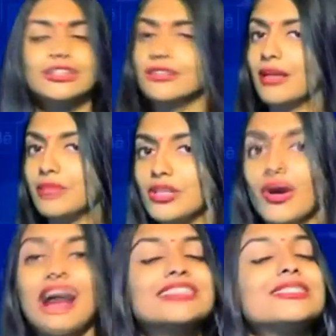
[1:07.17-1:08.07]
Let me know
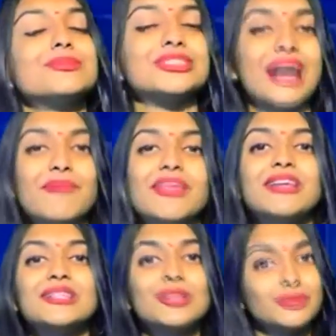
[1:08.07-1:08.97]
and subscribe. Thank
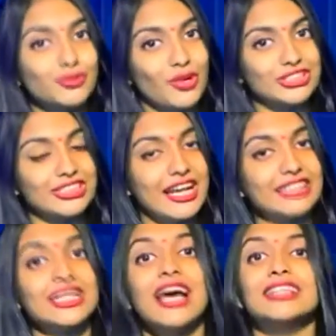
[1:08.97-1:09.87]
you so much for watching, guys.
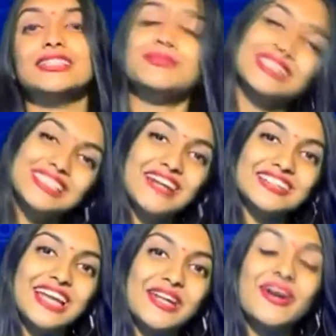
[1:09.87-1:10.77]
This is me, Sara,
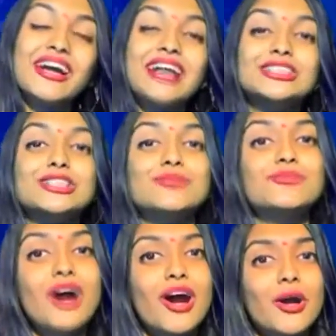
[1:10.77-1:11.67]
signing out. I'll catch you
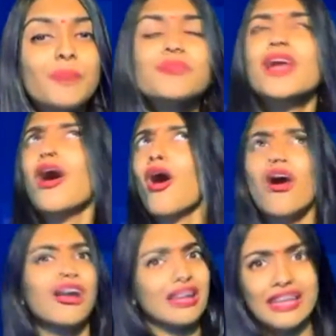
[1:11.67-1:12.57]
tomorrow
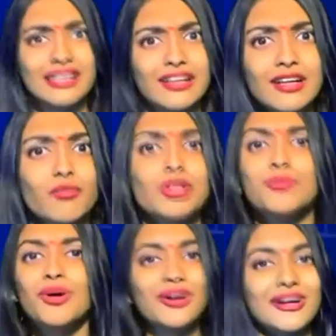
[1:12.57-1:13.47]
or later with
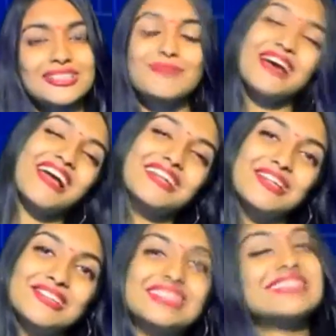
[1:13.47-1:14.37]
more gossip and
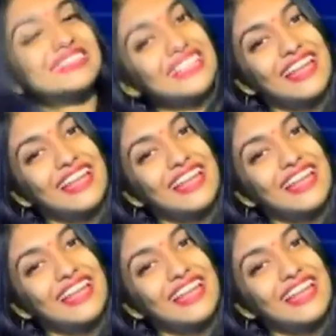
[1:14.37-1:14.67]
news. See you